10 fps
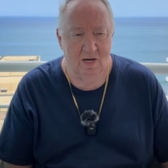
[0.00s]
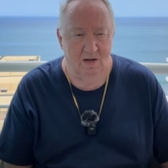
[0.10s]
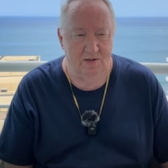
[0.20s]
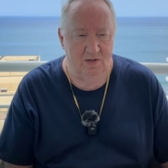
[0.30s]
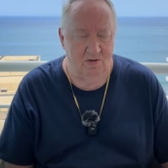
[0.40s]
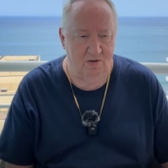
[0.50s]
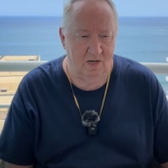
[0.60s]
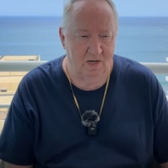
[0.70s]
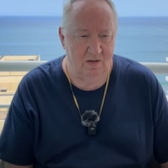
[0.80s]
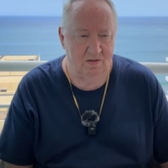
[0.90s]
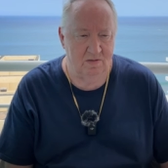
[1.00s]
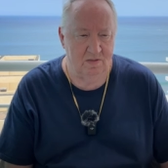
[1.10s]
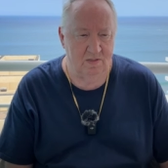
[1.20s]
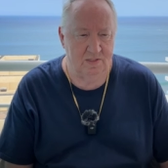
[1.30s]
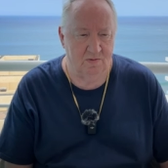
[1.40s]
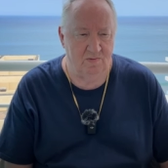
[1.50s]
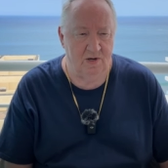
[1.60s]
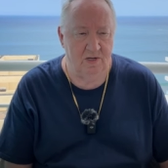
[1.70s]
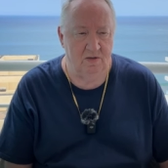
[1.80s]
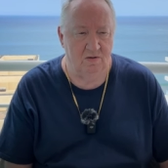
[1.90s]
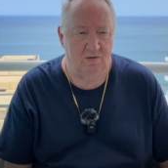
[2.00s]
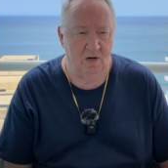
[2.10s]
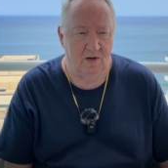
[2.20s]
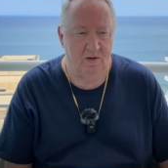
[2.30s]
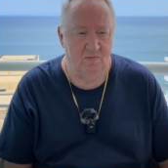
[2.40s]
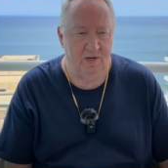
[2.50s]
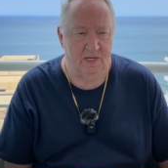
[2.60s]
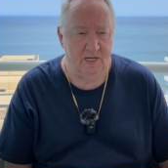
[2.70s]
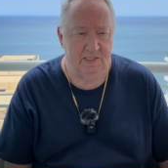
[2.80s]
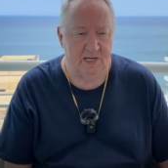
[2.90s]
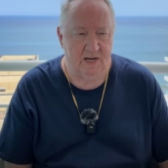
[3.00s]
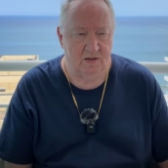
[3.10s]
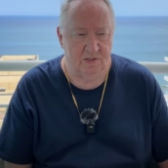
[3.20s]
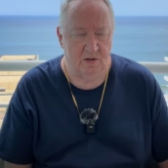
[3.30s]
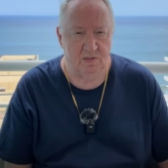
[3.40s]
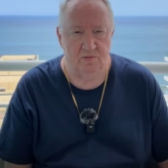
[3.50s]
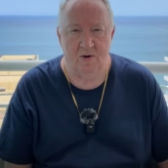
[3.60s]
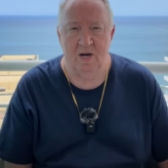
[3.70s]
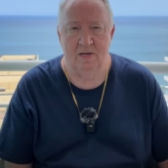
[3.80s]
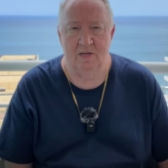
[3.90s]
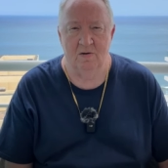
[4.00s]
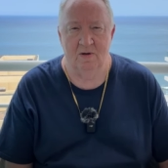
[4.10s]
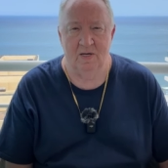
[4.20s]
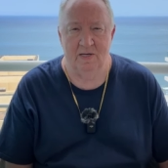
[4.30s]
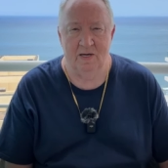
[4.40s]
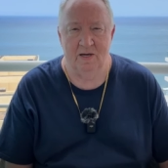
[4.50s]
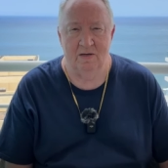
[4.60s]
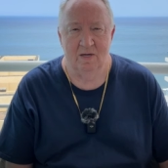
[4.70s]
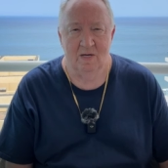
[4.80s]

I'll do a uh, some video on it when he gets it out and starts riding it around town.